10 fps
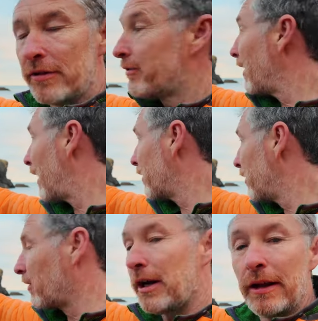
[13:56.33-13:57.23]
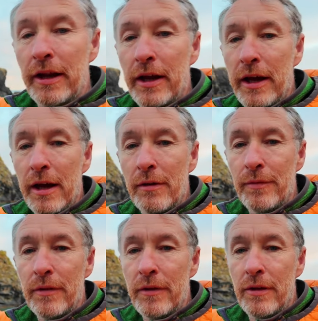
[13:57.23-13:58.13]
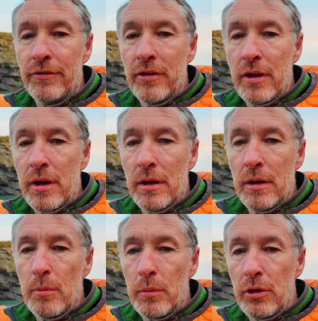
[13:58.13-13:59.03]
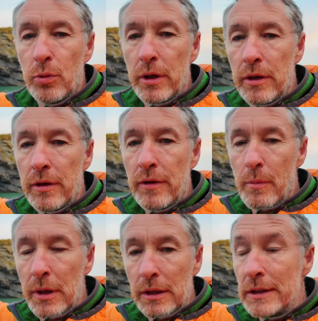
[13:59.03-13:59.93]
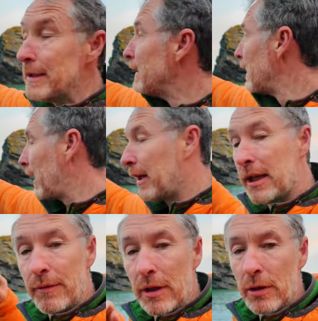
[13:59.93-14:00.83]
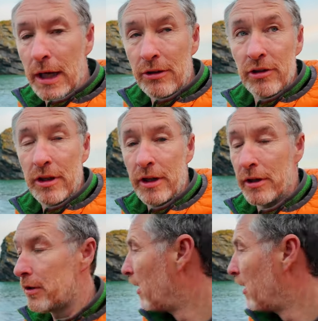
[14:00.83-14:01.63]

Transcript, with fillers: stack here, and then I have this in between the middle. And I'll give you a look actually here,